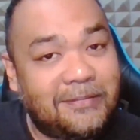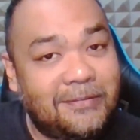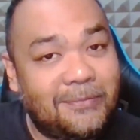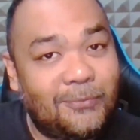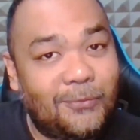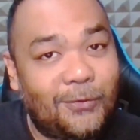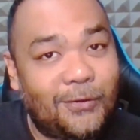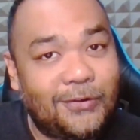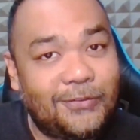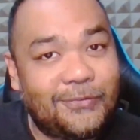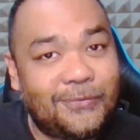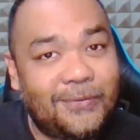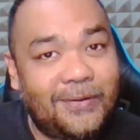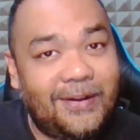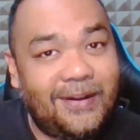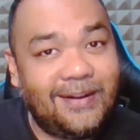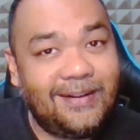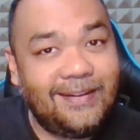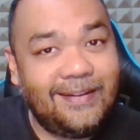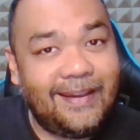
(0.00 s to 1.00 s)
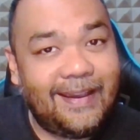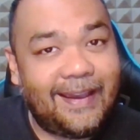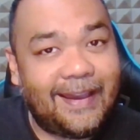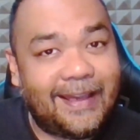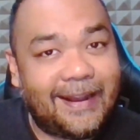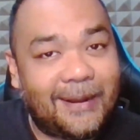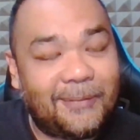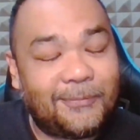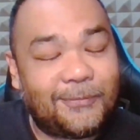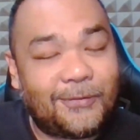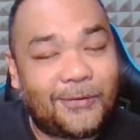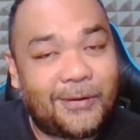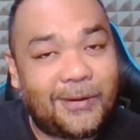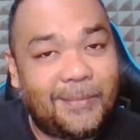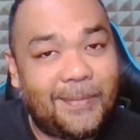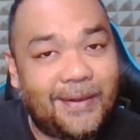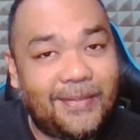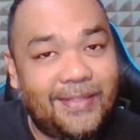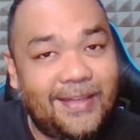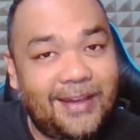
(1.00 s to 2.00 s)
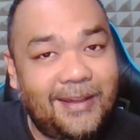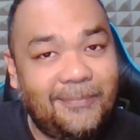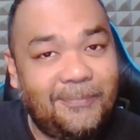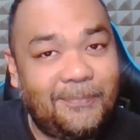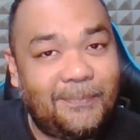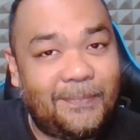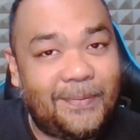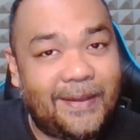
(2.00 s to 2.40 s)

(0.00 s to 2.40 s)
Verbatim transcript: some words wrong, and I'm sorry about that,